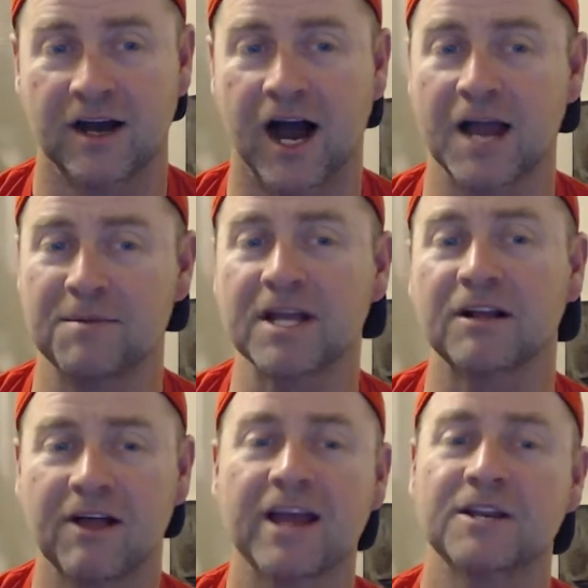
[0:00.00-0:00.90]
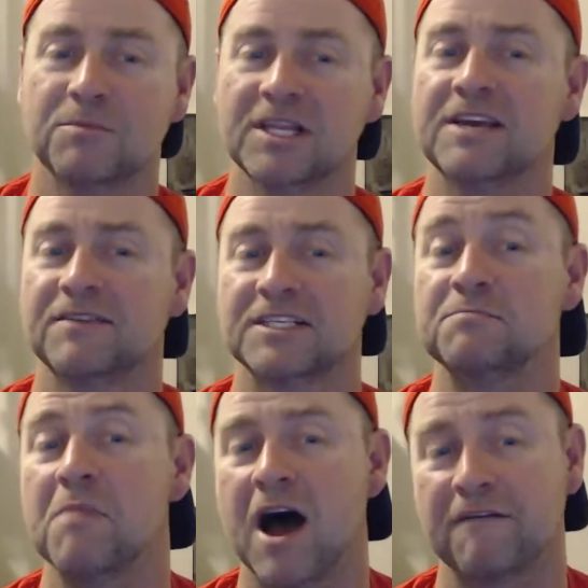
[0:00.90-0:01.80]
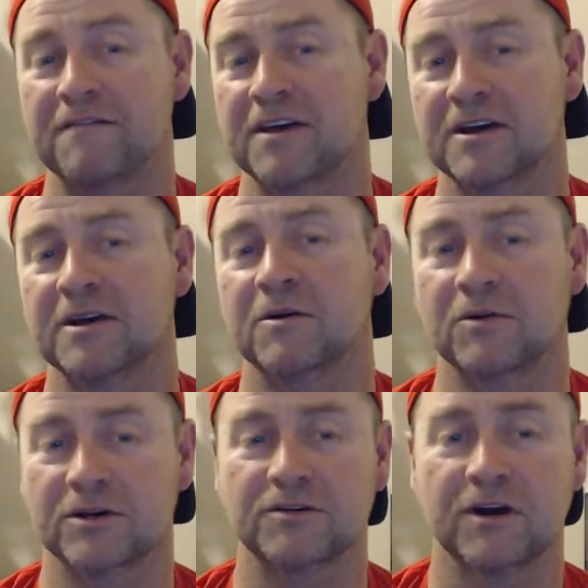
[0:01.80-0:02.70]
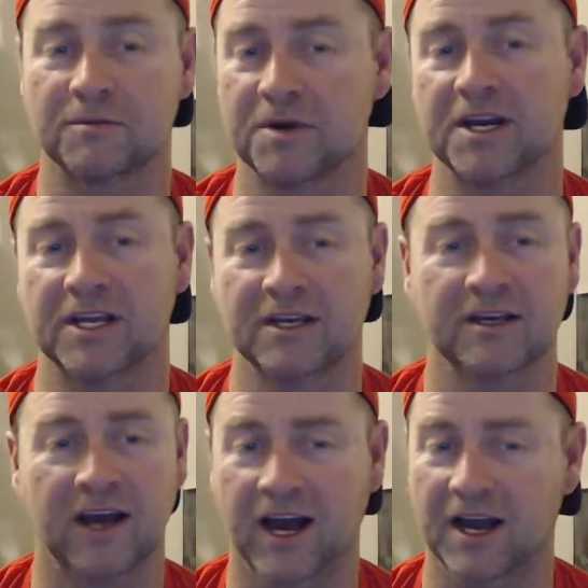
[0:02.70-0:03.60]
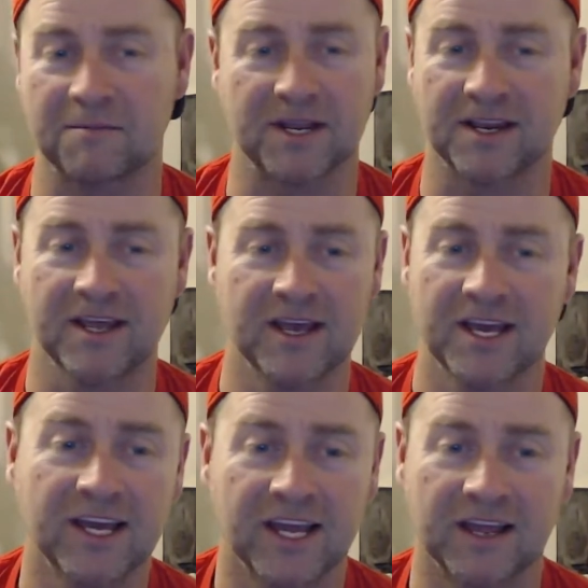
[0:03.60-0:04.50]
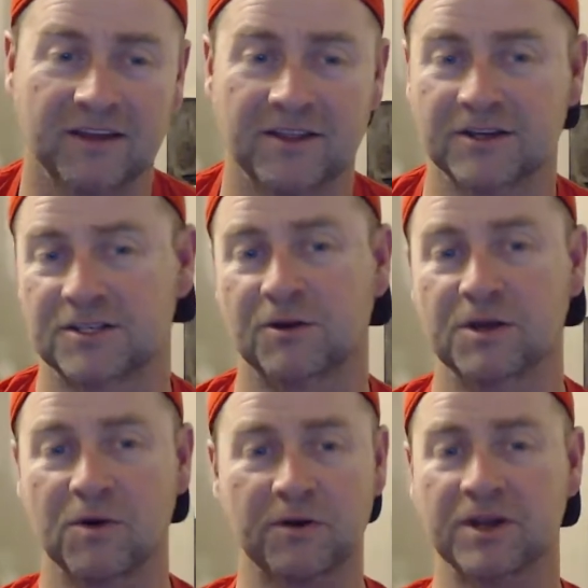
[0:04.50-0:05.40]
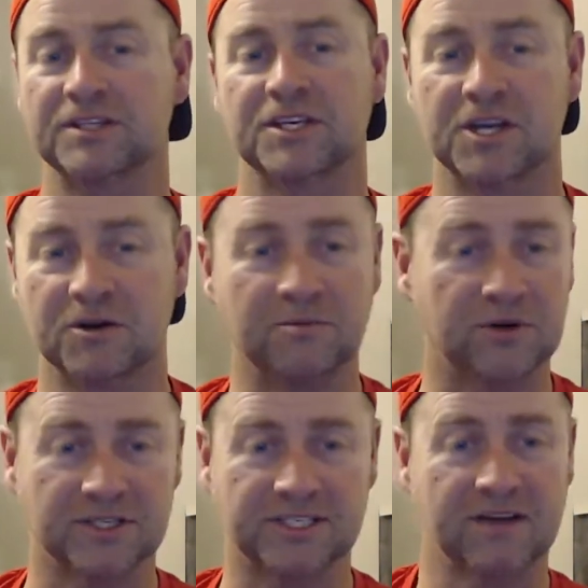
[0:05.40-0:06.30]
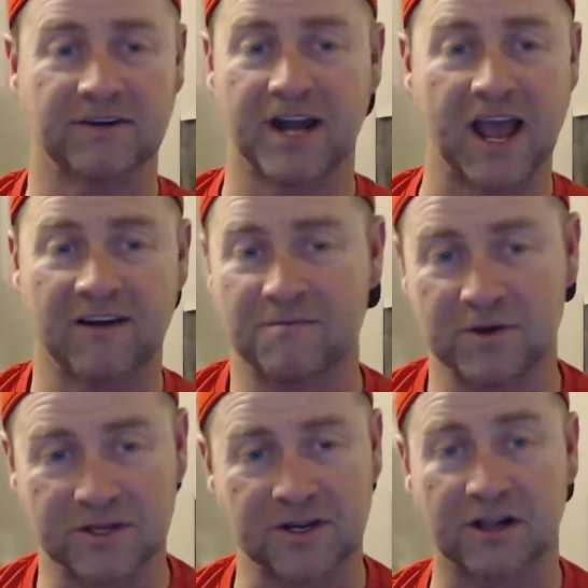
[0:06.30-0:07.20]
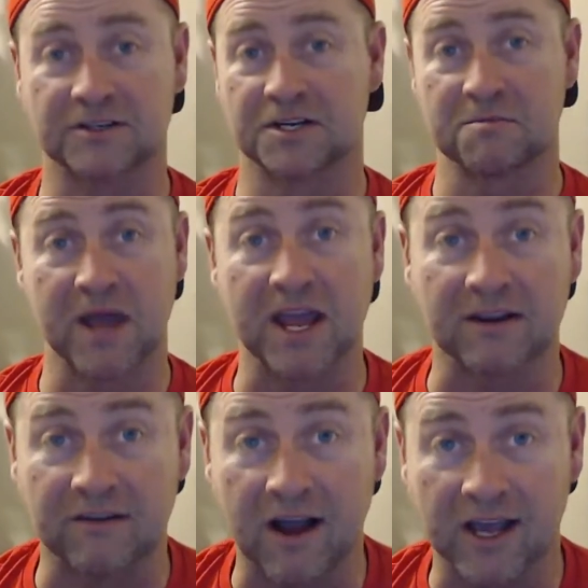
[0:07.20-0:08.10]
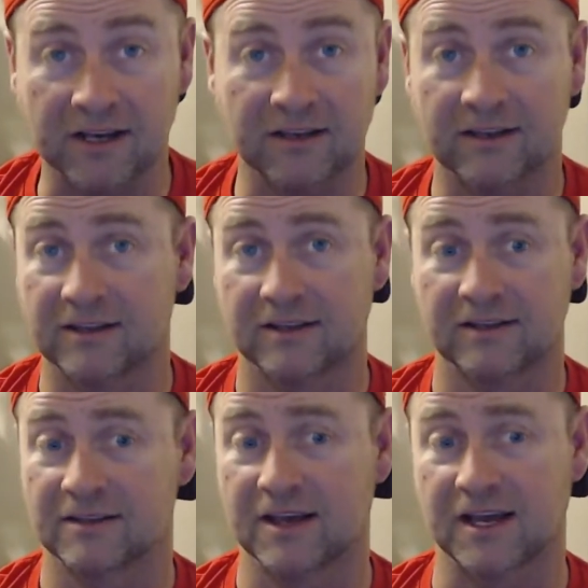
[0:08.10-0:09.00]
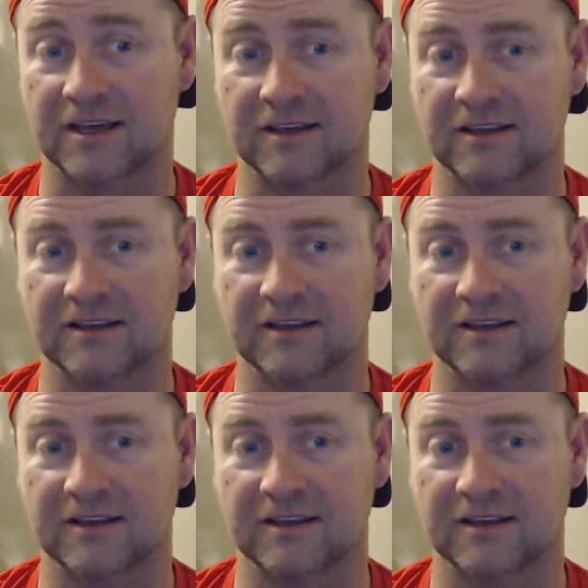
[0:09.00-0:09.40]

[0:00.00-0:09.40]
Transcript: I'd be inclined to believe it's mafia or drug money. I mean, there's only one reason you don't put $7.5 million in a bank, right? Like,